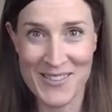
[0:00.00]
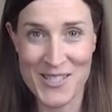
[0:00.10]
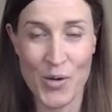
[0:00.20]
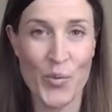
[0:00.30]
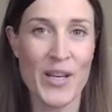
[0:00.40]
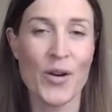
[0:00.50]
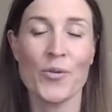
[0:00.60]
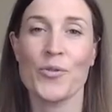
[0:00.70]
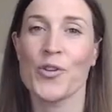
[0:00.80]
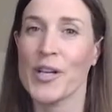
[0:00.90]
So we
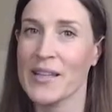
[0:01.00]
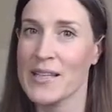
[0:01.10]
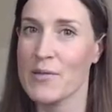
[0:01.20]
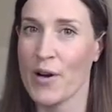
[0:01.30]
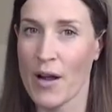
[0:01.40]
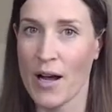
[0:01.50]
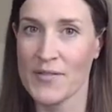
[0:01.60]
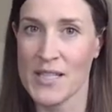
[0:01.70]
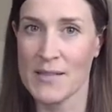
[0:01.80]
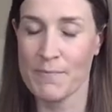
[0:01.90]
don't look at this very
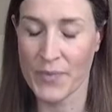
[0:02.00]
often,